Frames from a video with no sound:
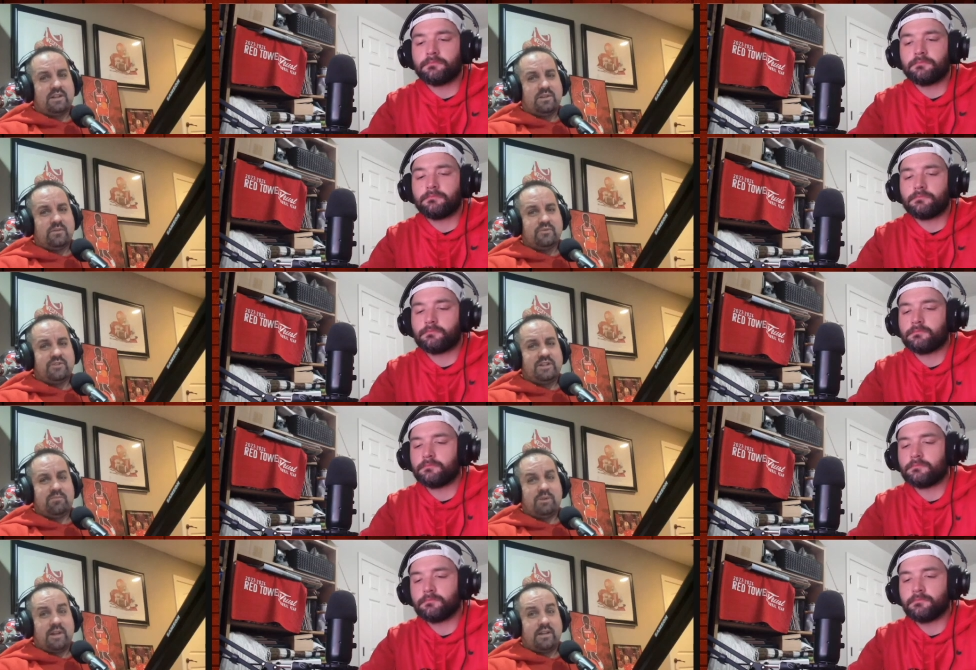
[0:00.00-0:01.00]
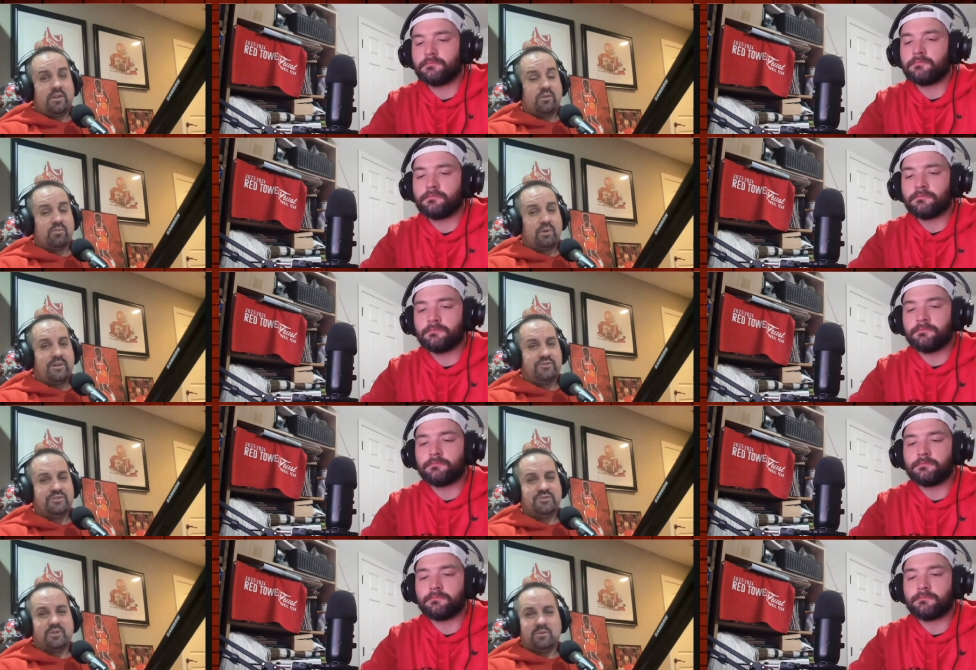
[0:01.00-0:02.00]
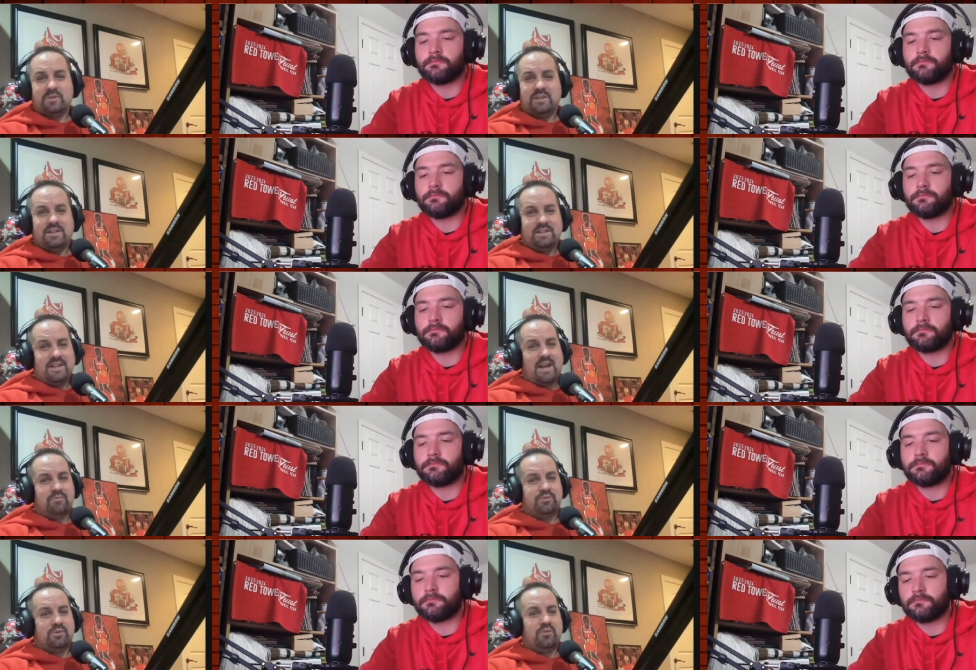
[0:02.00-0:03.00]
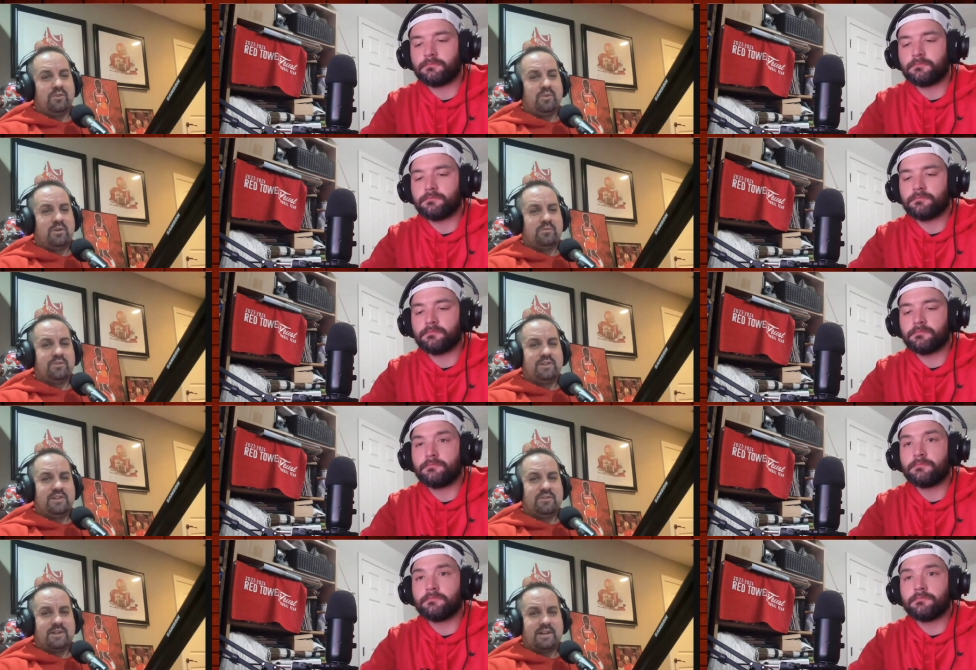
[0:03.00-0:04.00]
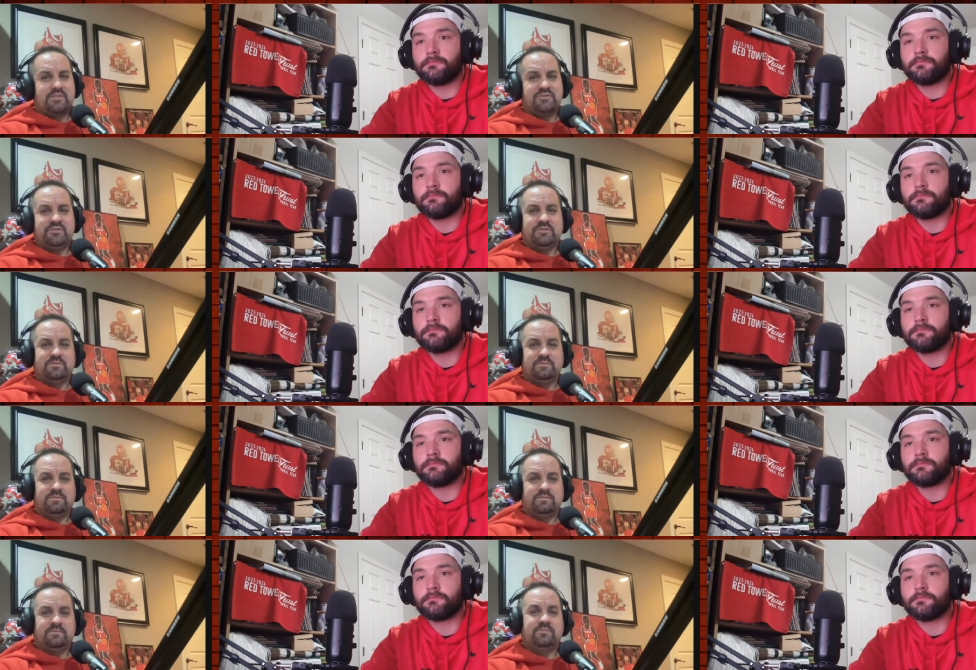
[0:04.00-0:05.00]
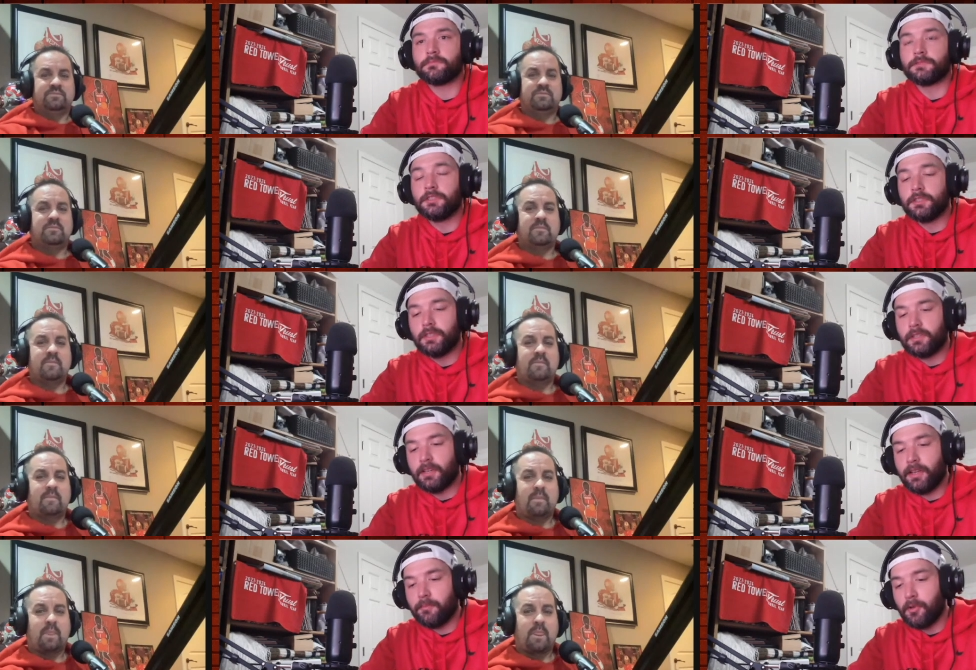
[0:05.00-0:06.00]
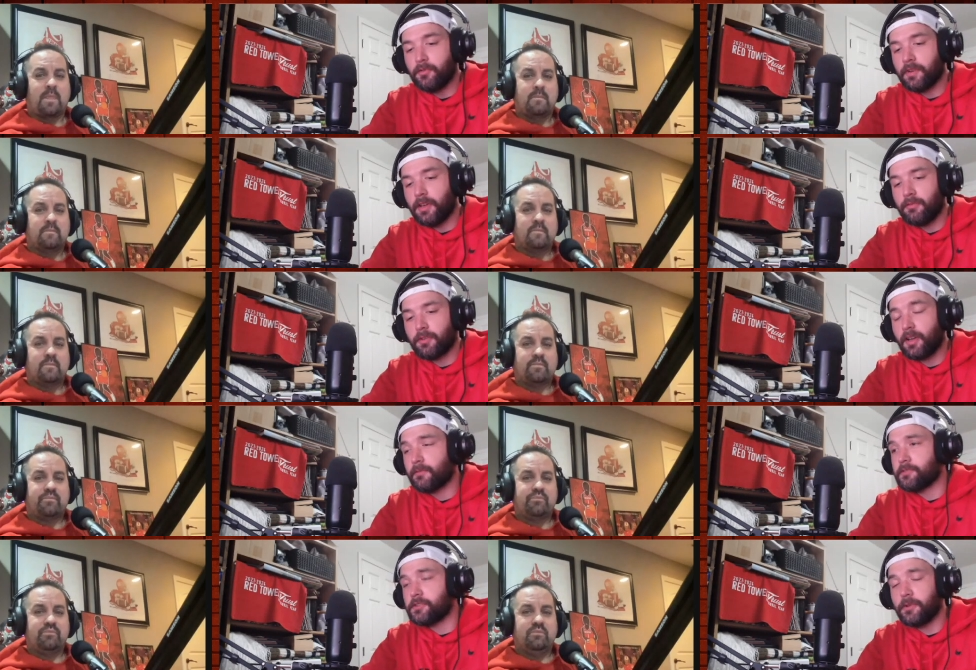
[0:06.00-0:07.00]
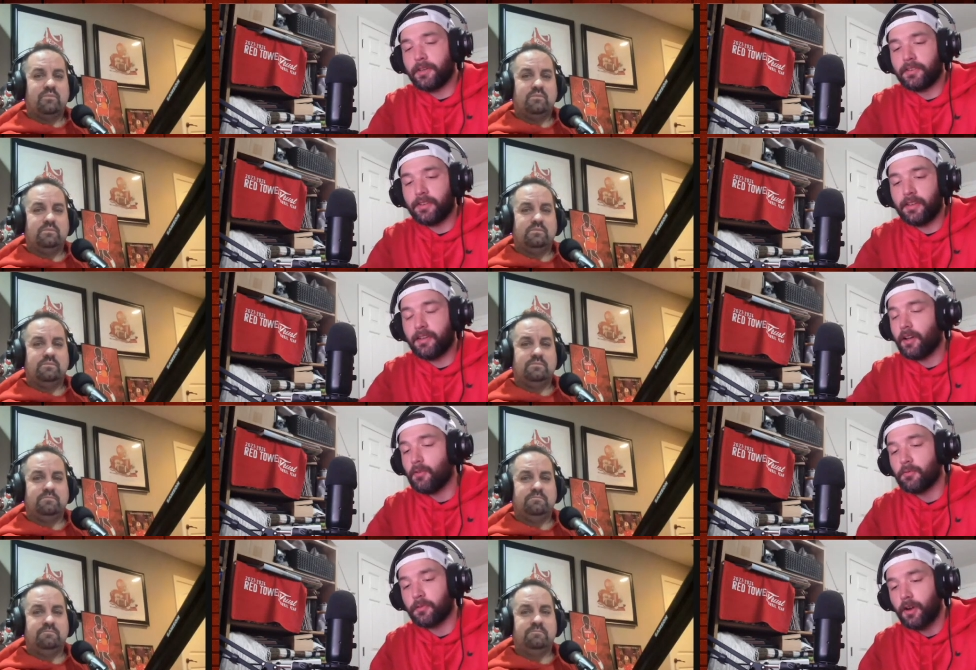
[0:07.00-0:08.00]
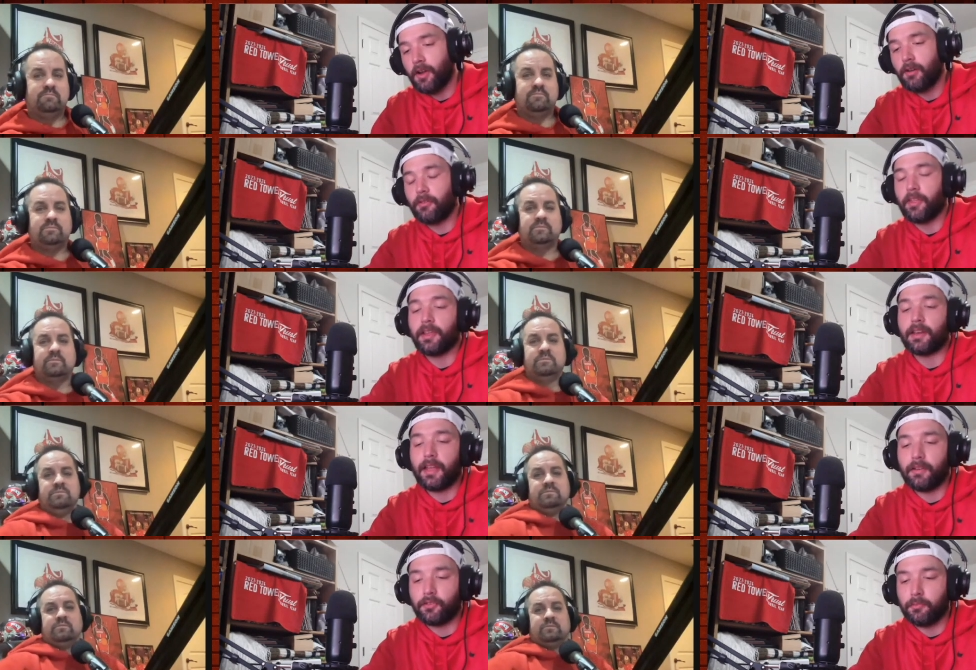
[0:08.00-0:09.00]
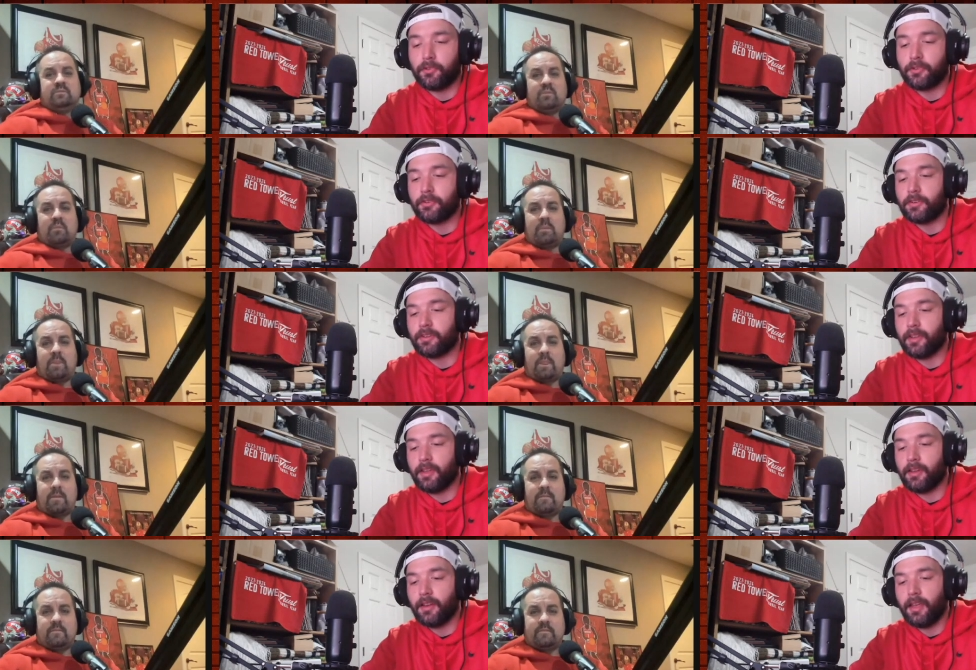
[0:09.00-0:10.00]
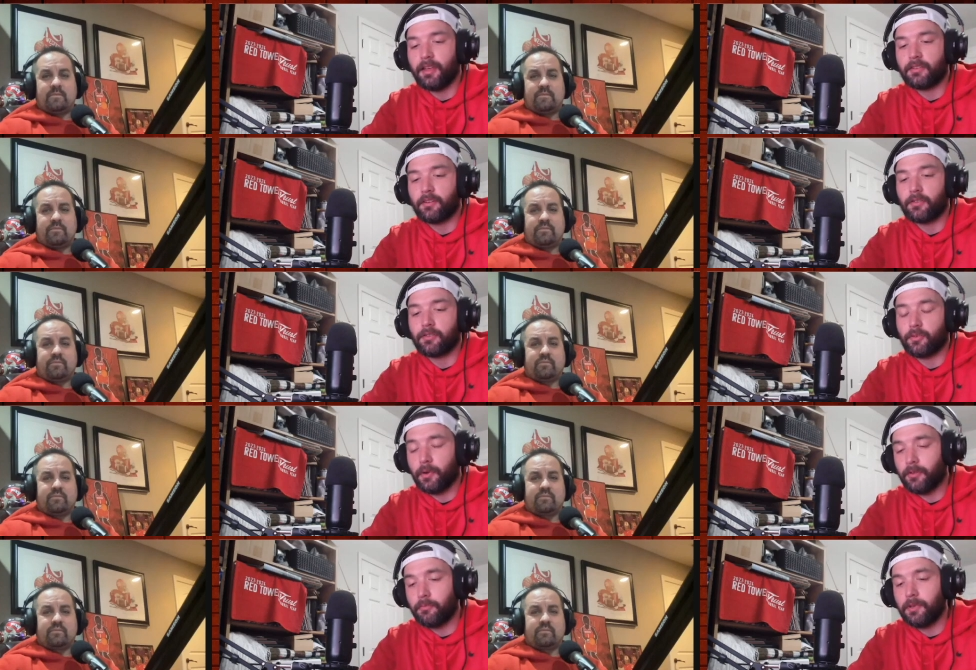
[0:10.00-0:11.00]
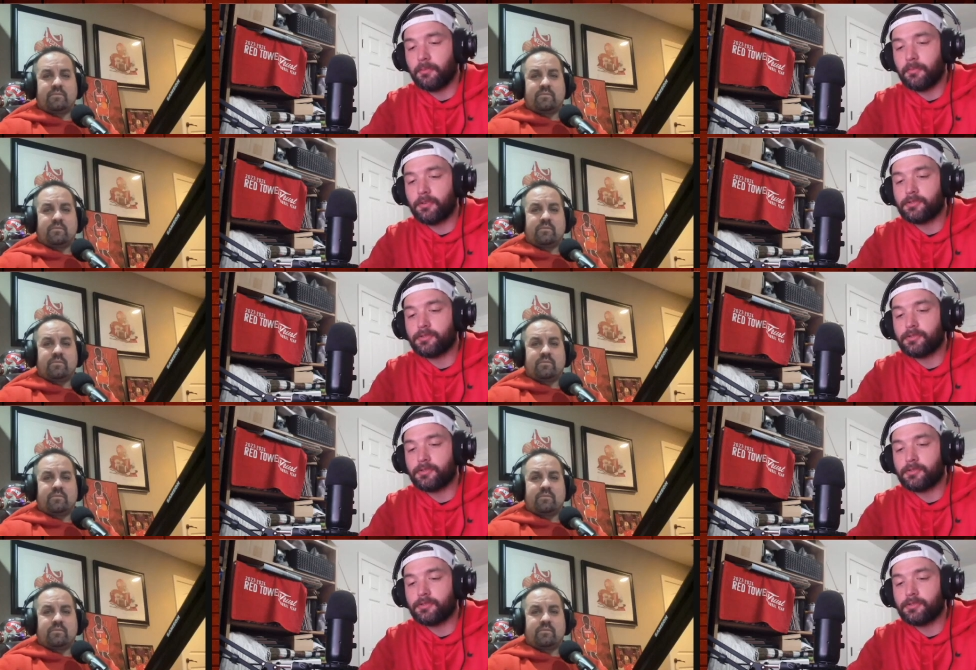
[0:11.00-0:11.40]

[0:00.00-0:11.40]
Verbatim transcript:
Speaker 1: that you've seen play at other places. So yeah, absolutely. Welcome to the Hill, guys.
Speaker 2: Now, moving on, Conference USA overall, they announced Missouri State as our 12th member,